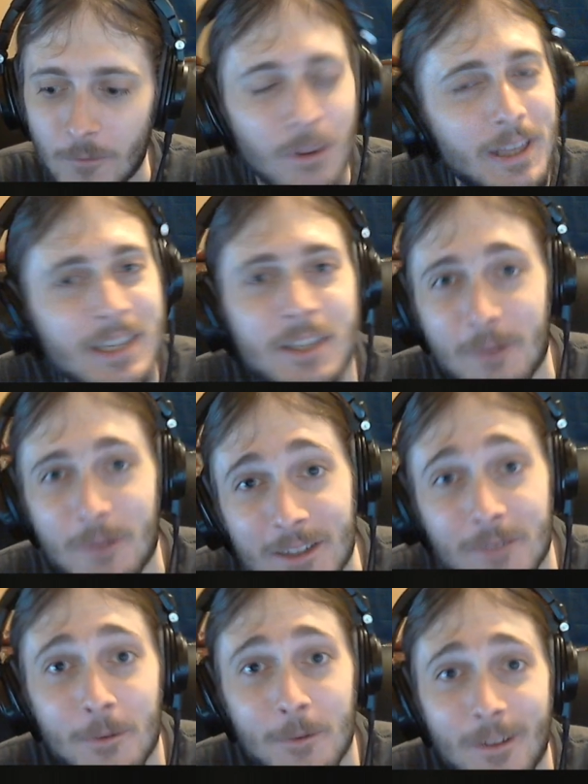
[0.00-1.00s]
really
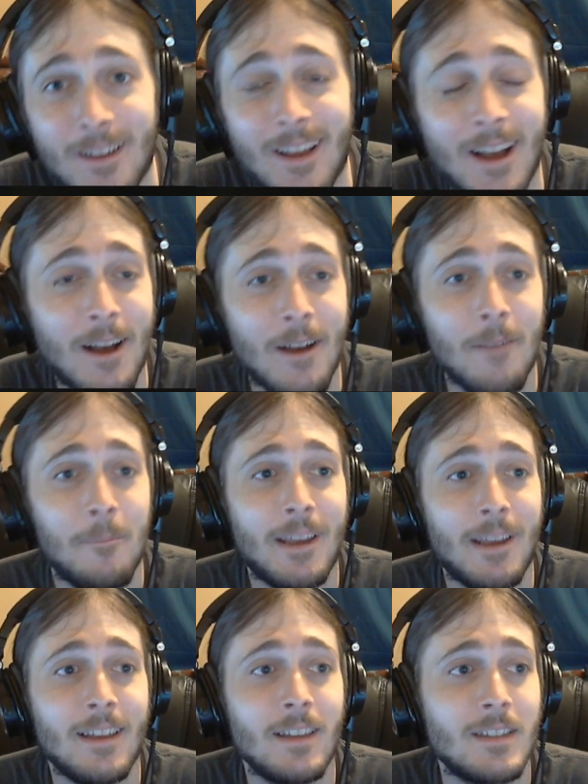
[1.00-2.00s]
stressful
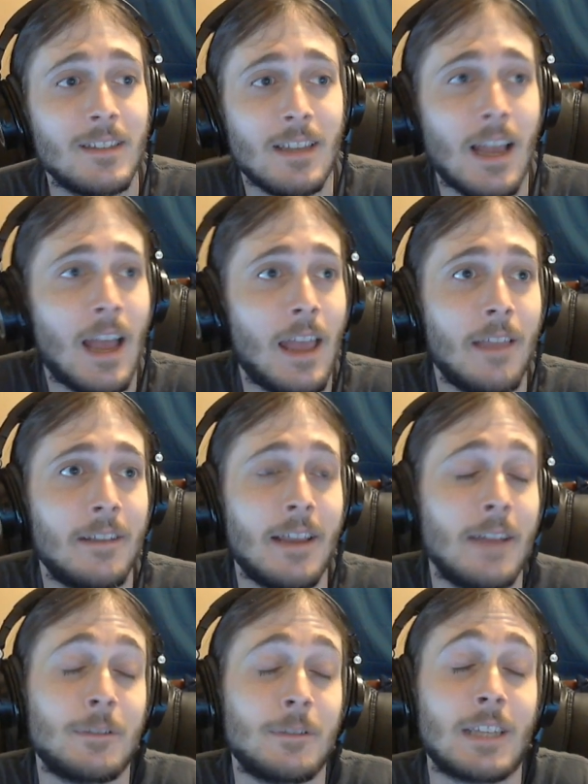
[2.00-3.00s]
because I
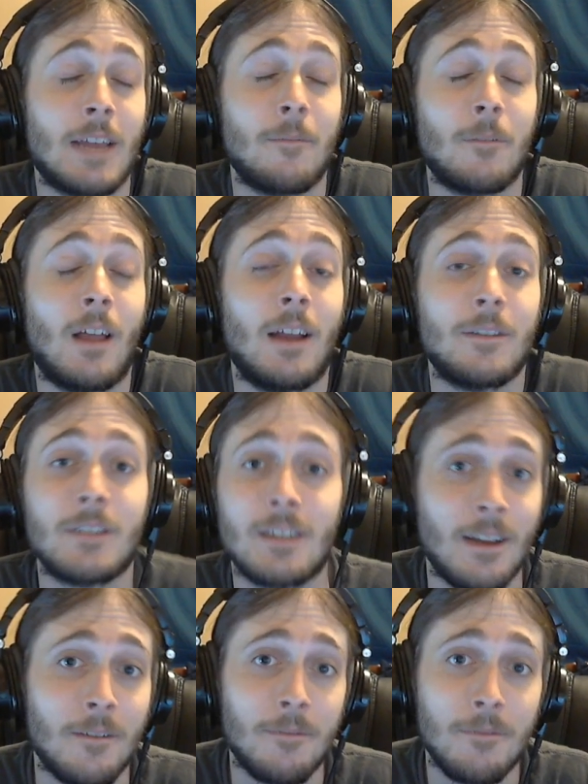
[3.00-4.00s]
just have a lot of
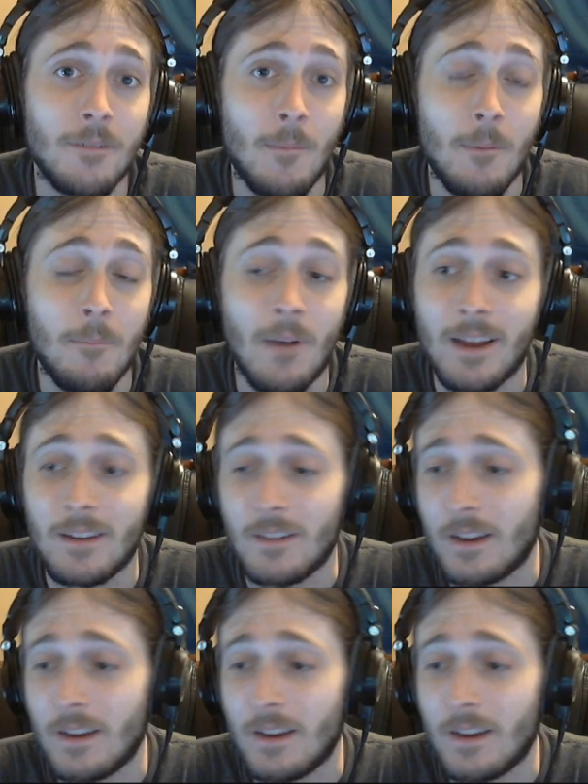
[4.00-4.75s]
stuff on my mind,